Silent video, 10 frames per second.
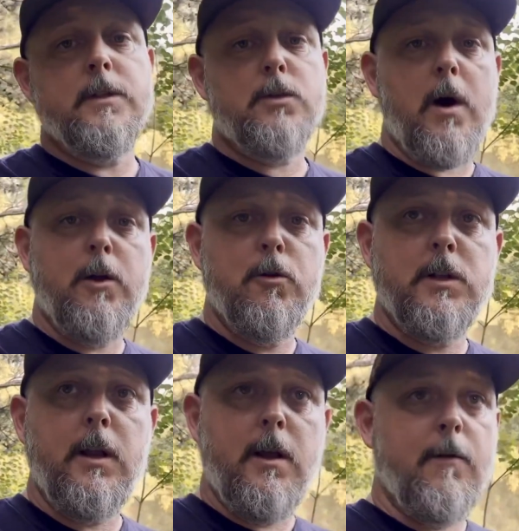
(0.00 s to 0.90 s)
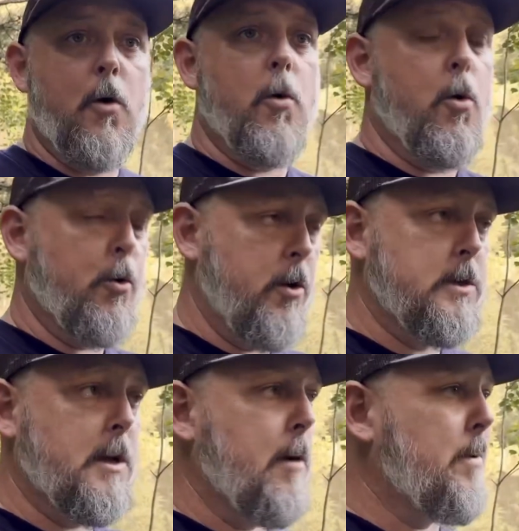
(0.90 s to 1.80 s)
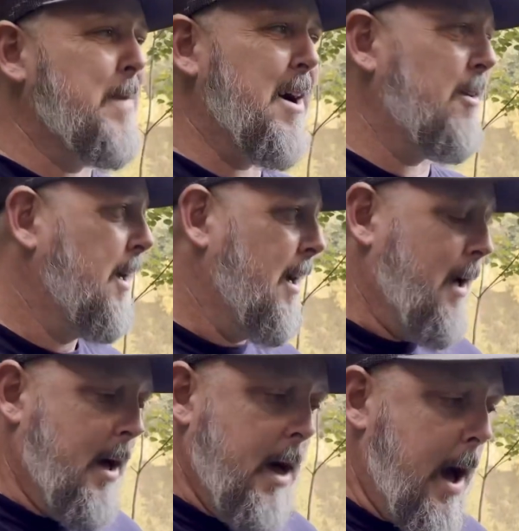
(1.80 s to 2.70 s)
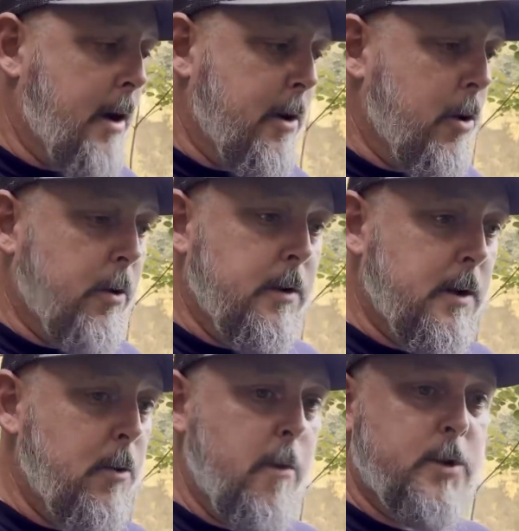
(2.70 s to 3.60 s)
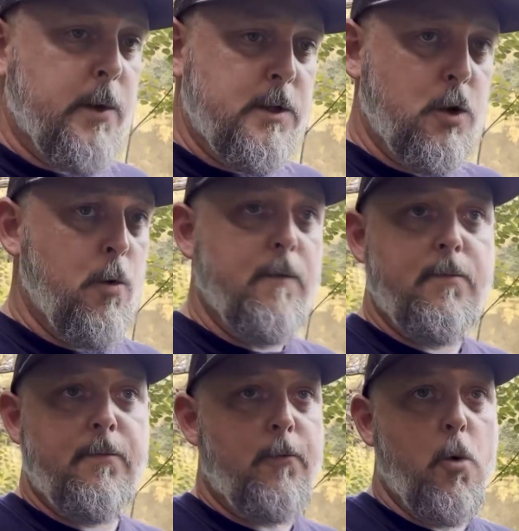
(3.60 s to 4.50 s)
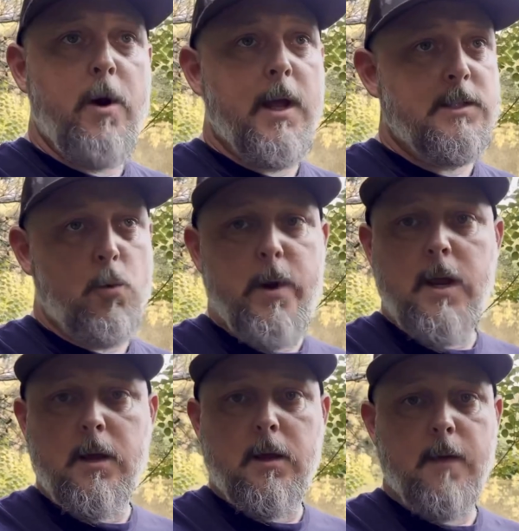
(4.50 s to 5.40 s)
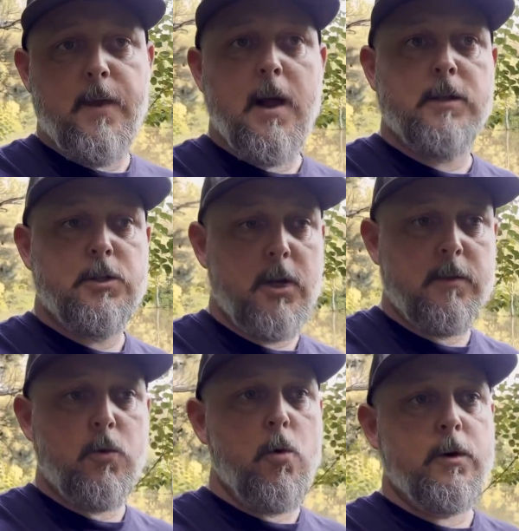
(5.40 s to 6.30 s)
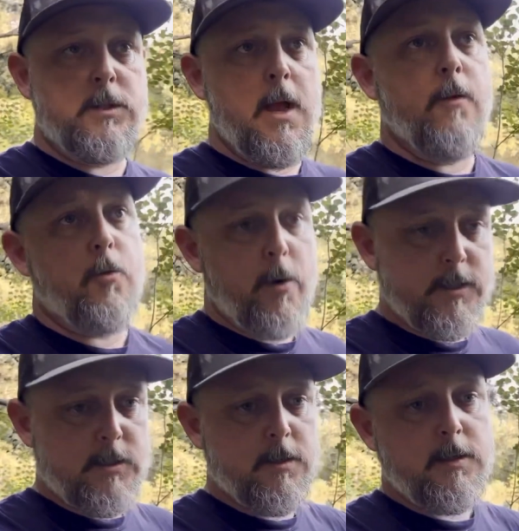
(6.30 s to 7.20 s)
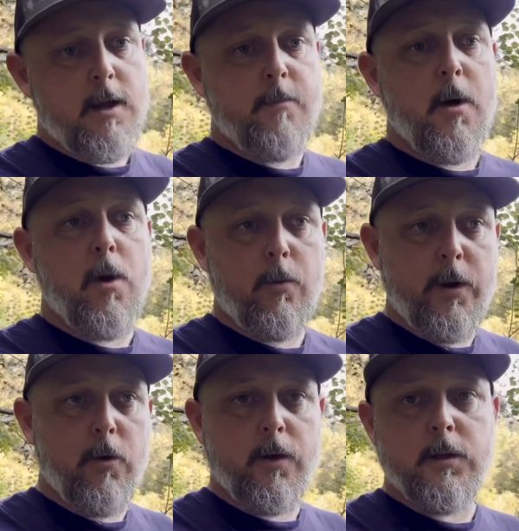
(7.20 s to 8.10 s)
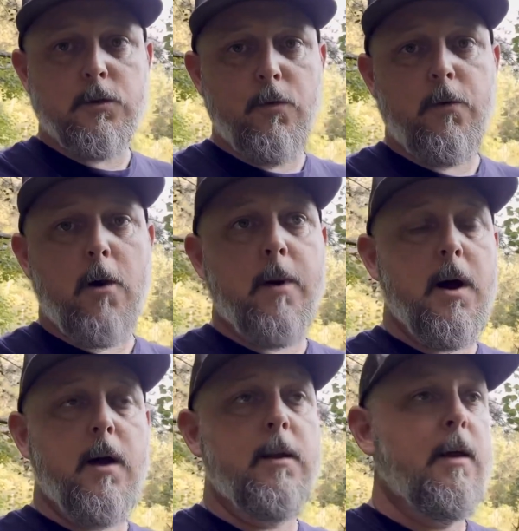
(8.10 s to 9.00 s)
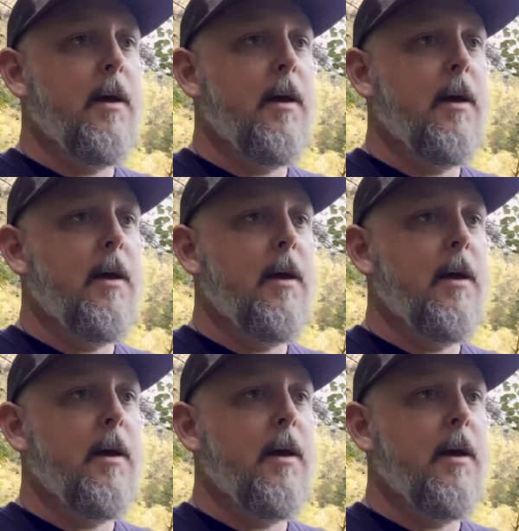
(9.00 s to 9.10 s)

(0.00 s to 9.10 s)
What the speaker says: And so I usually leave orders up about, I don't know, anywhere between 2 and 4 days a week. And then I shut the orders down the rest of the time. That way we don't get too far behind.